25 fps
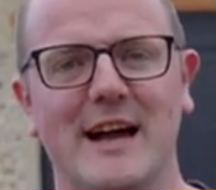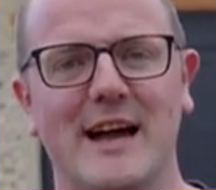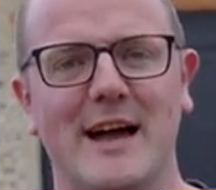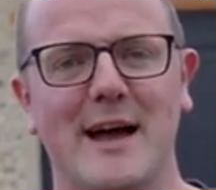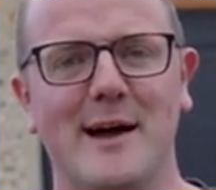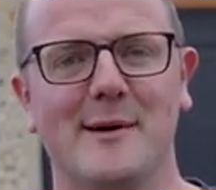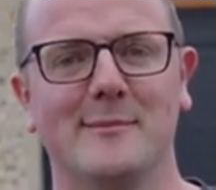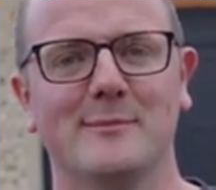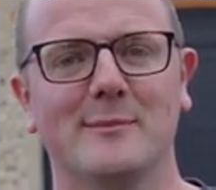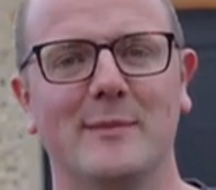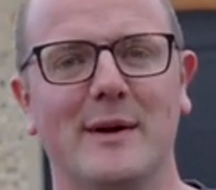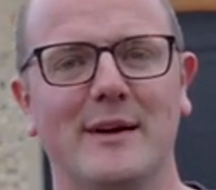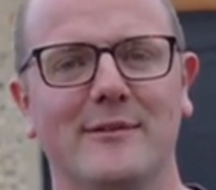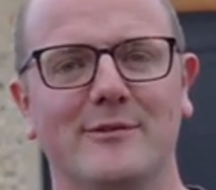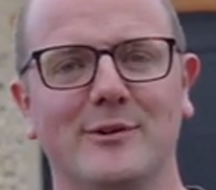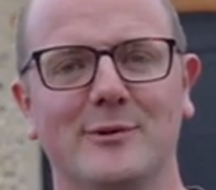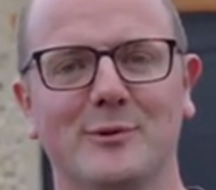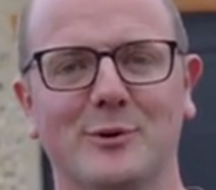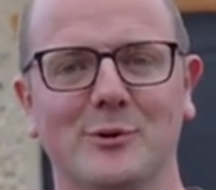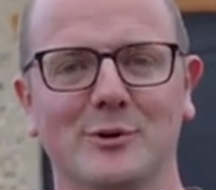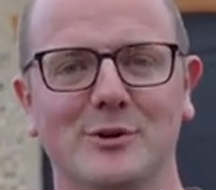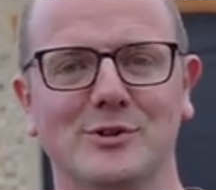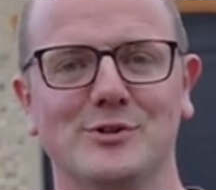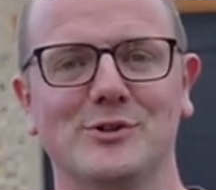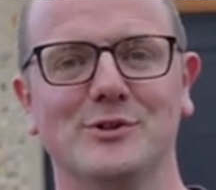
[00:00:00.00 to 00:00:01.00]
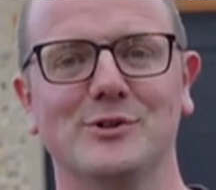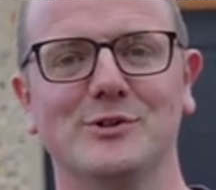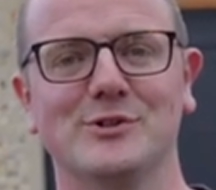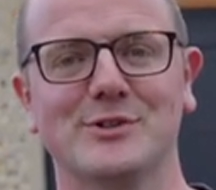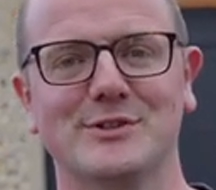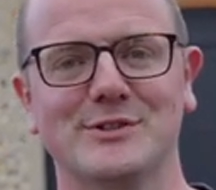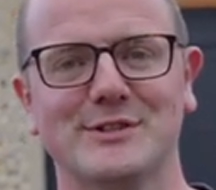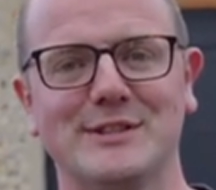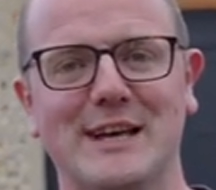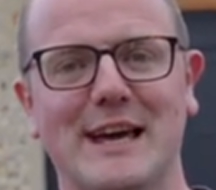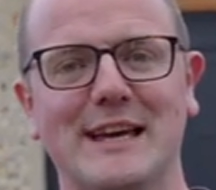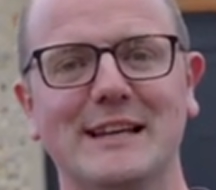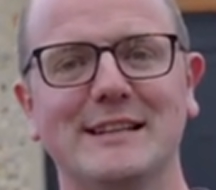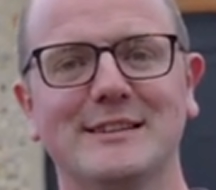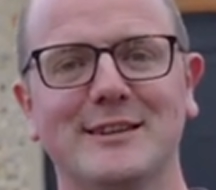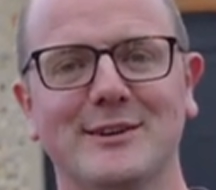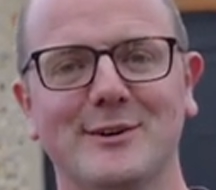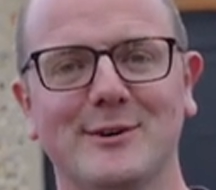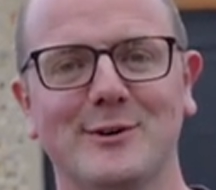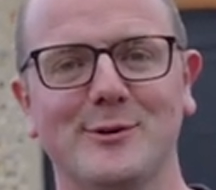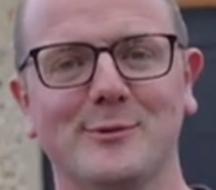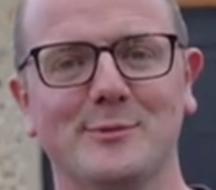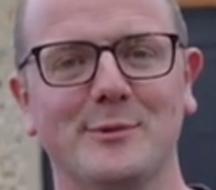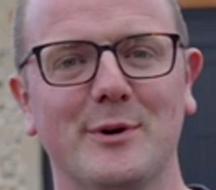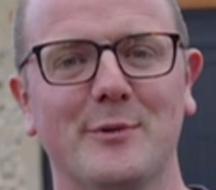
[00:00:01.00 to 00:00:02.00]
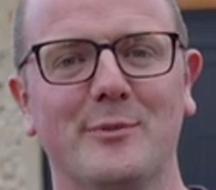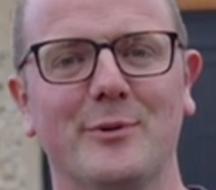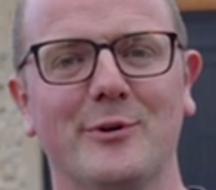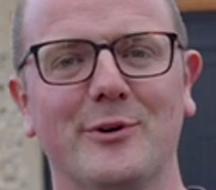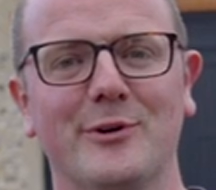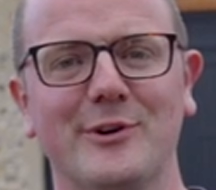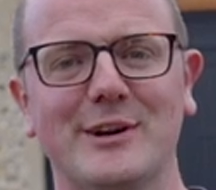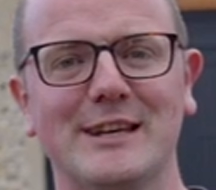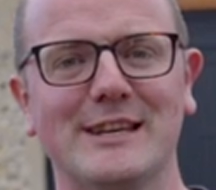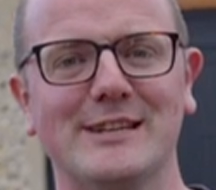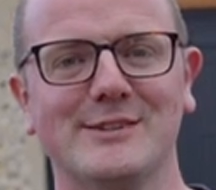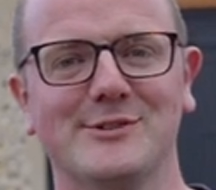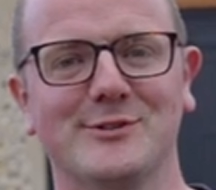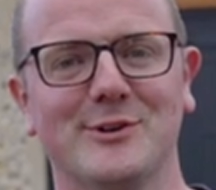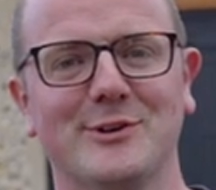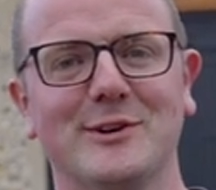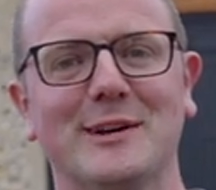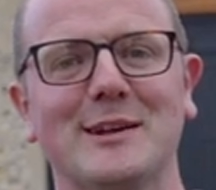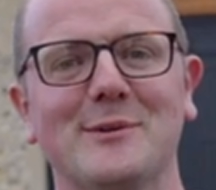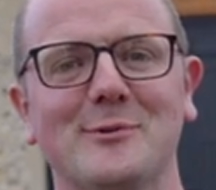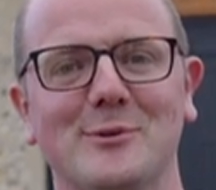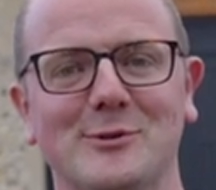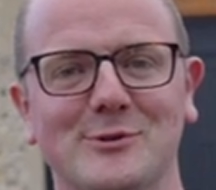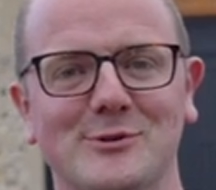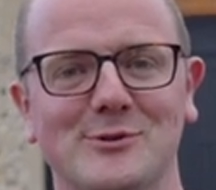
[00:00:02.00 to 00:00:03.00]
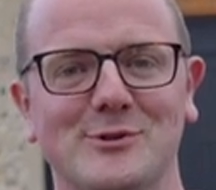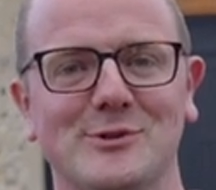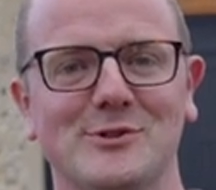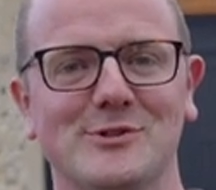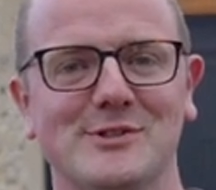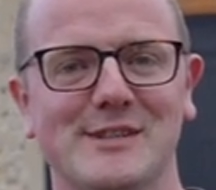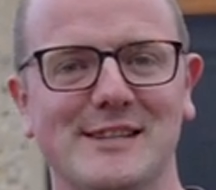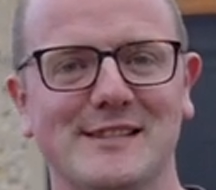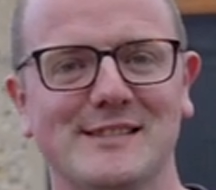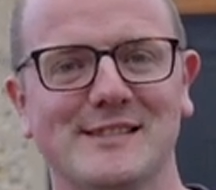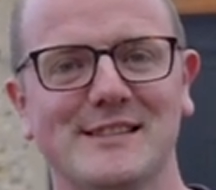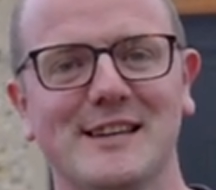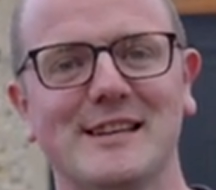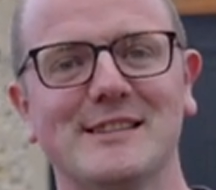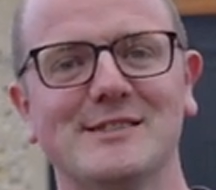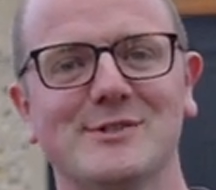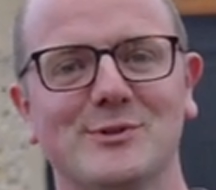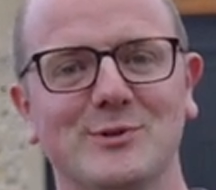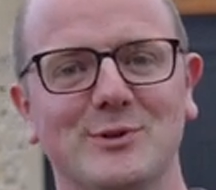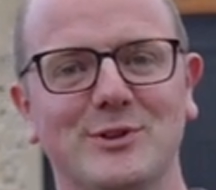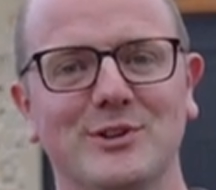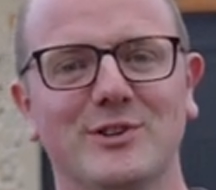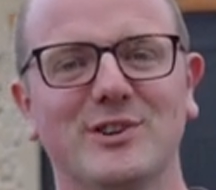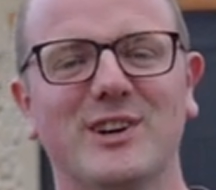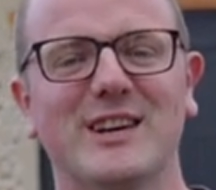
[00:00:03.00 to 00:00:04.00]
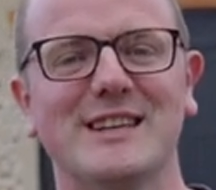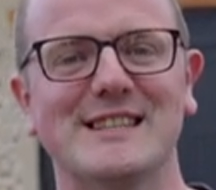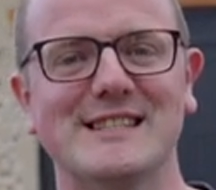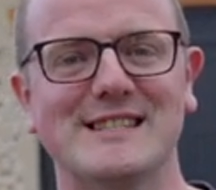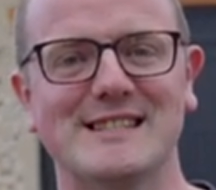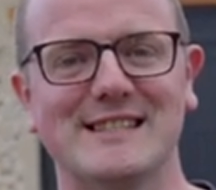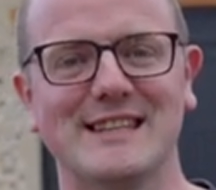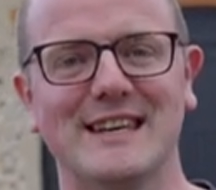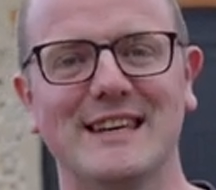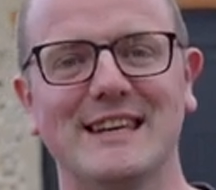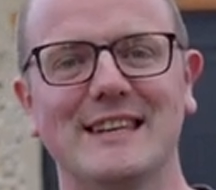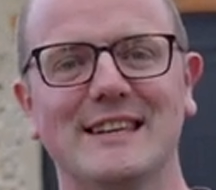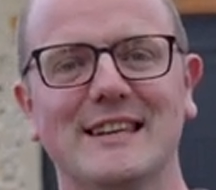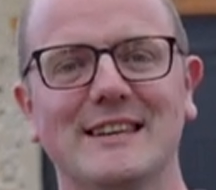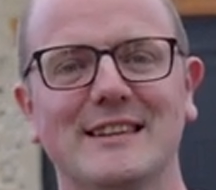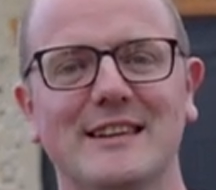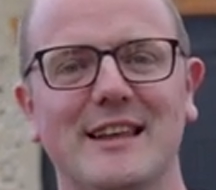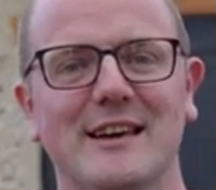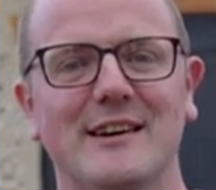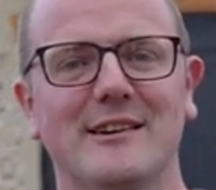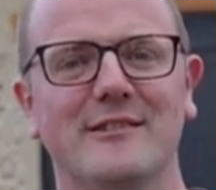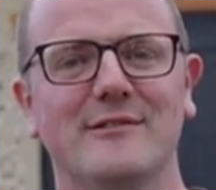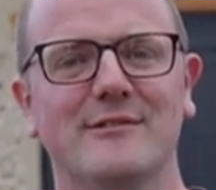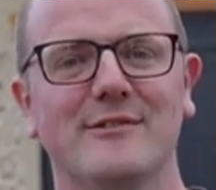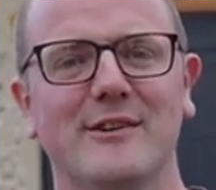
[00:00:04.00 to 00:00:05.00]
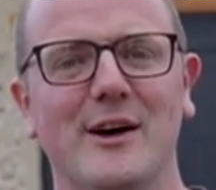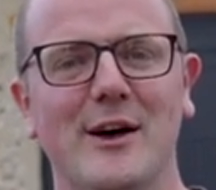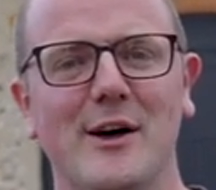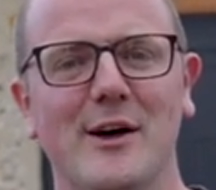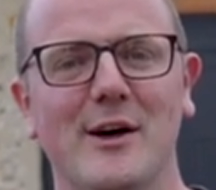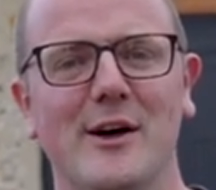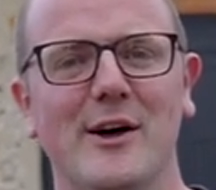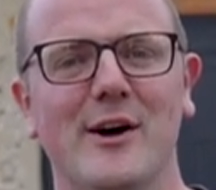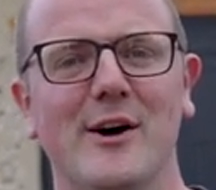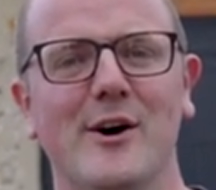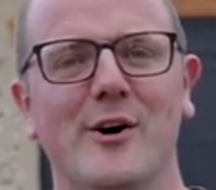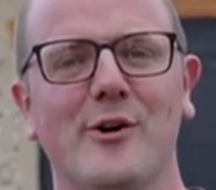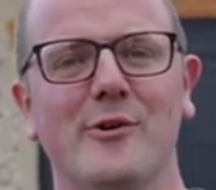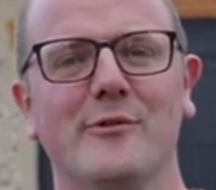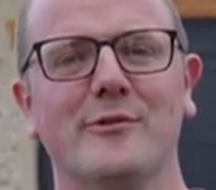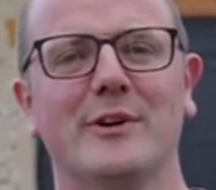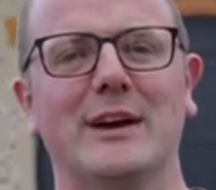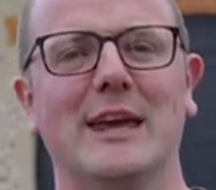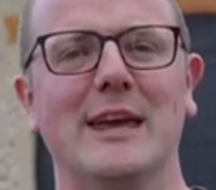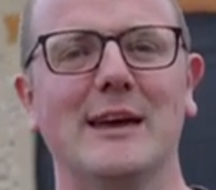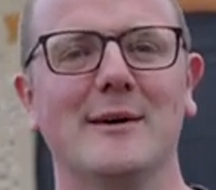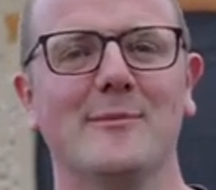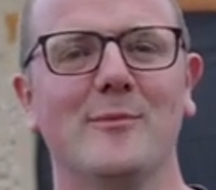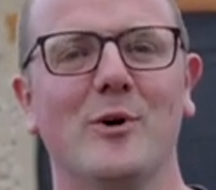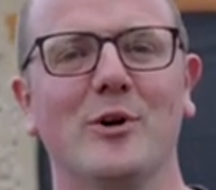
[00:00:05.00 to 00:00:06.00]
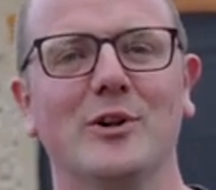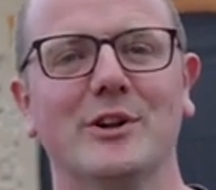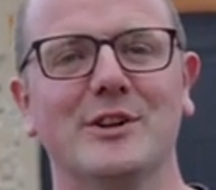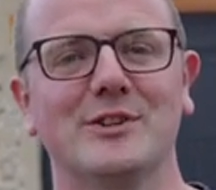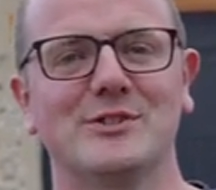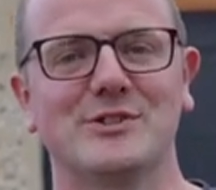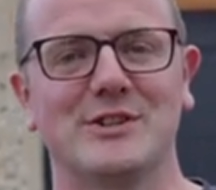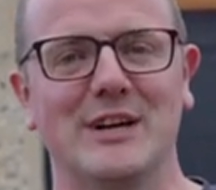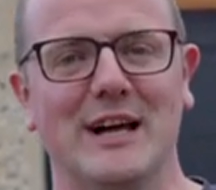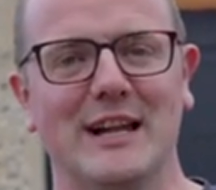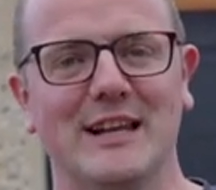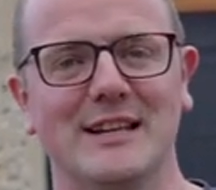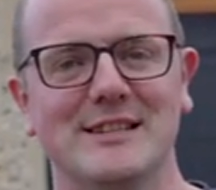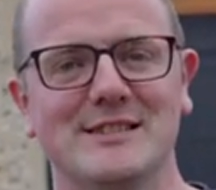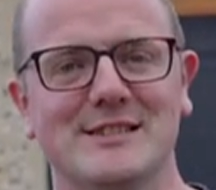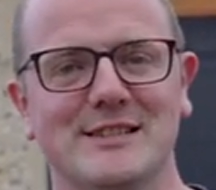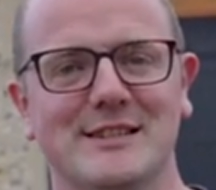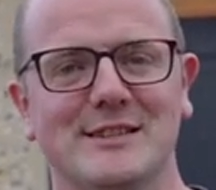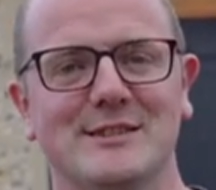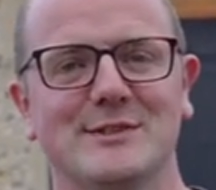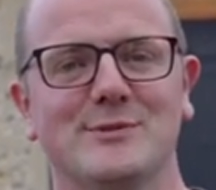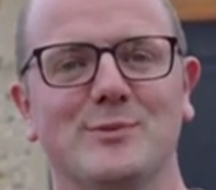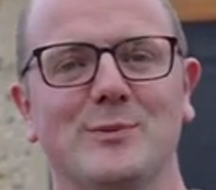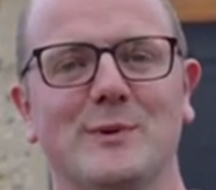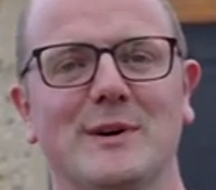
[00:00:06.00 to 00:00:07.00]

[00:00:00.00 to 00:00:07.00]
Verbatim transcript: Um, if you were going to choose a site to open a brewery, you certainly wouldn't choose this site. So you can see that they've overcame all the challenges